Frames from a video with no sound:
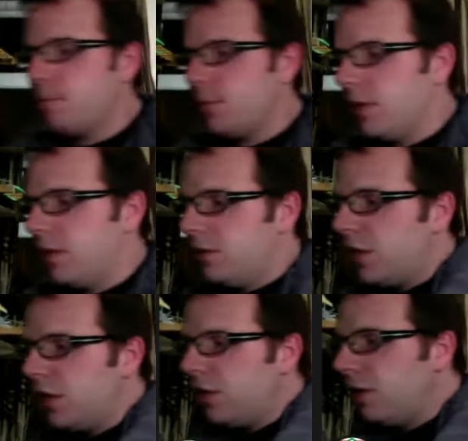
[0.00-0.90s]

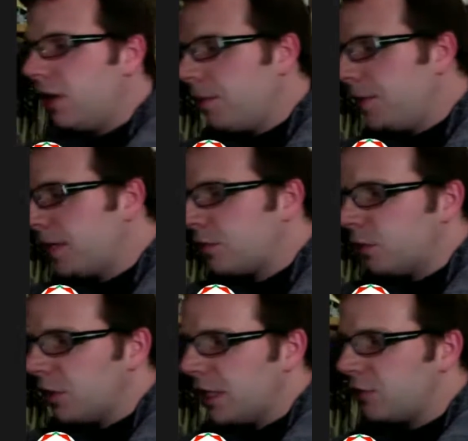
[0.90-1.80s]
So, I mean, that's what
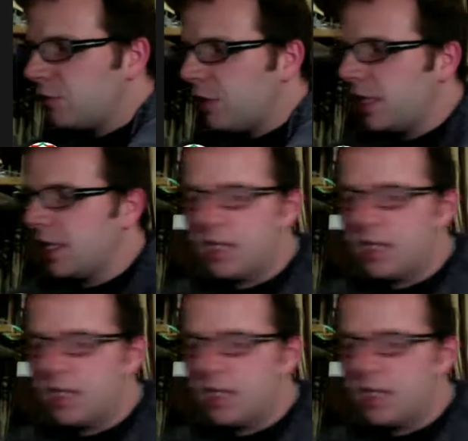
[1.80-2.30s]
it is, really.